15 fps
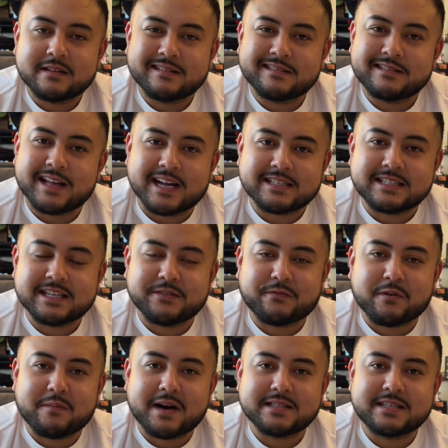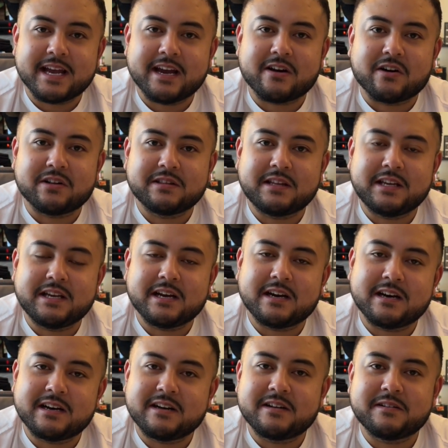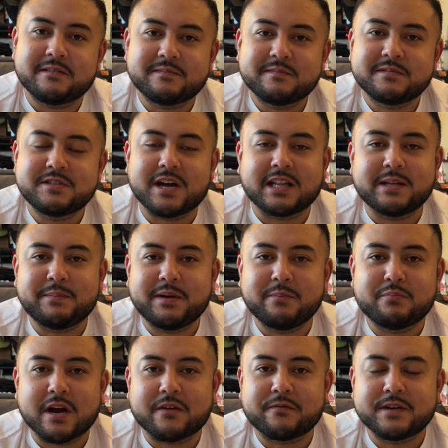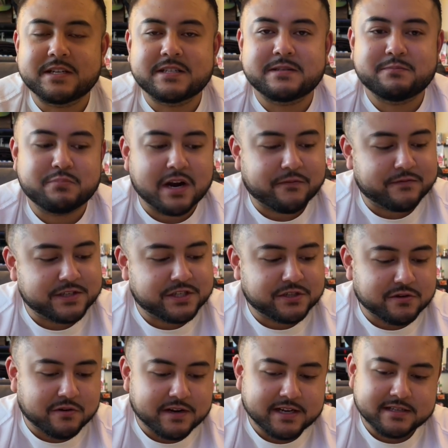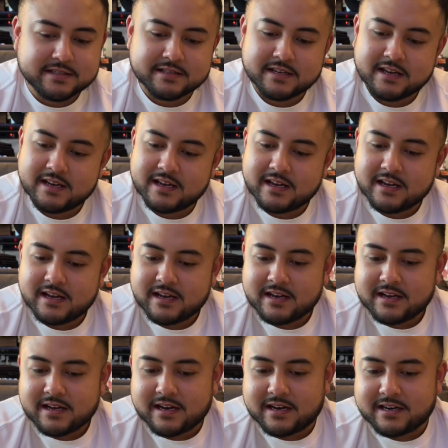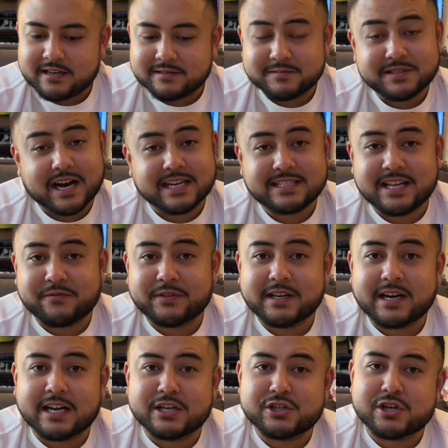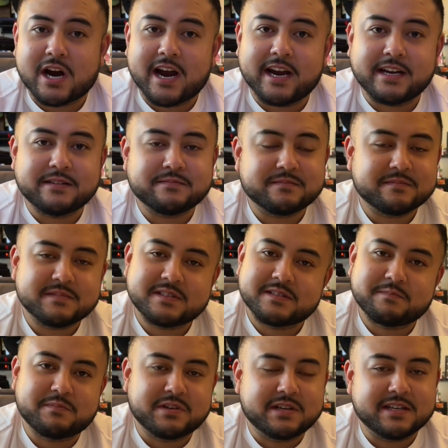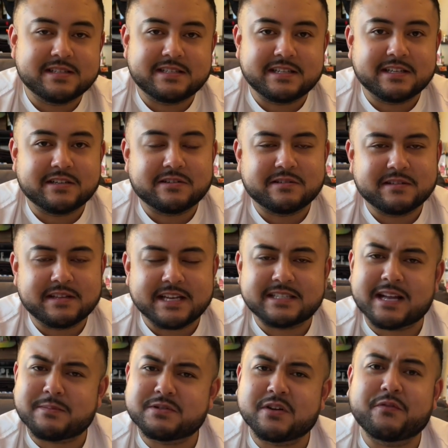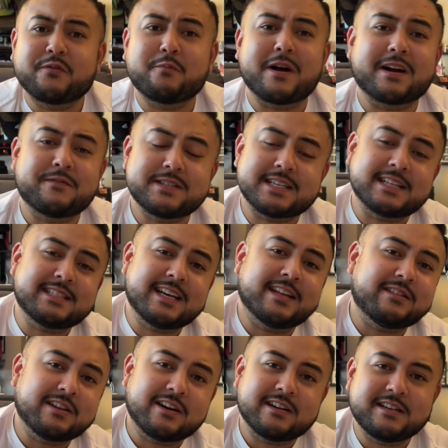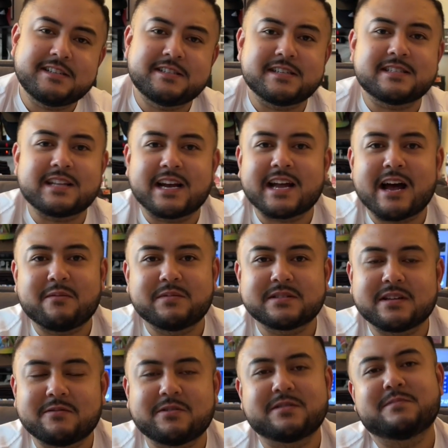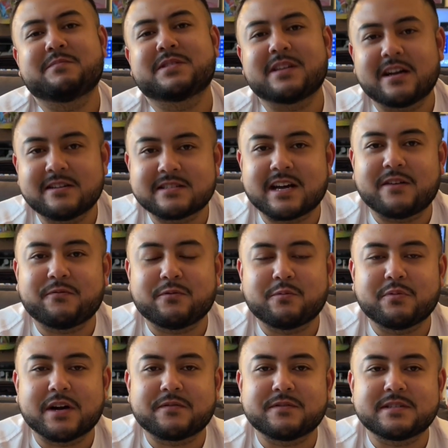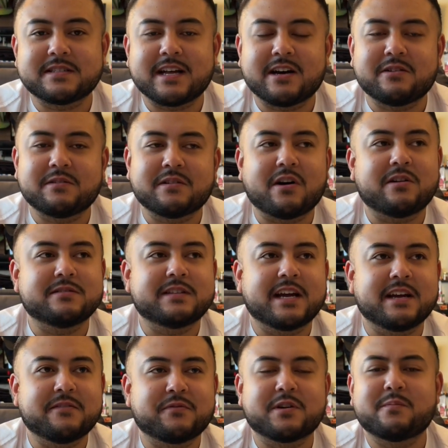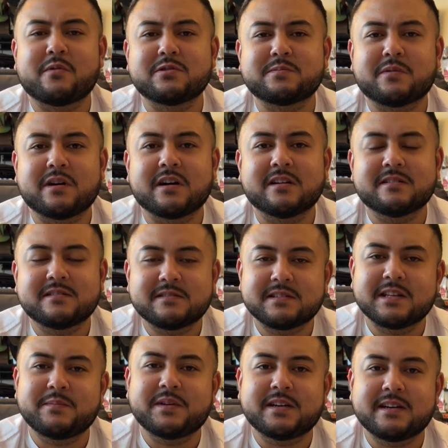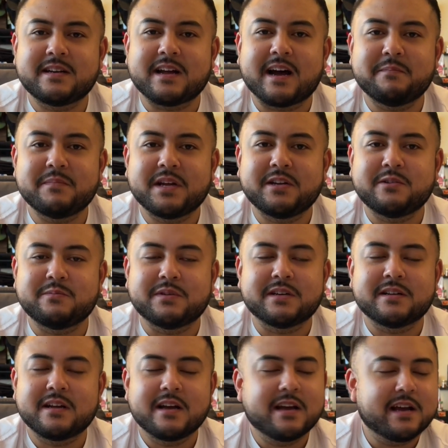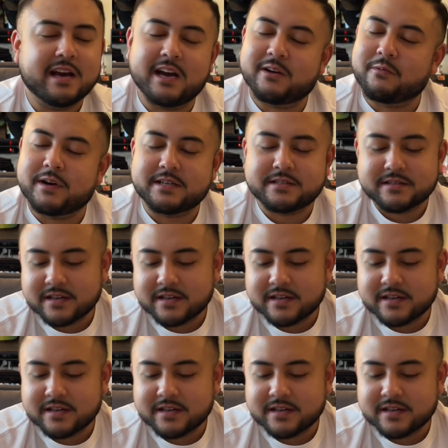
that's it for my take on the Jollibee breakfast joys. You guys definitely got to try it. It's a good deal. They stopped serving breakfast at 10:30, just like how McDonald's got full breakfast now all day for the most part, limited menu. But anyways,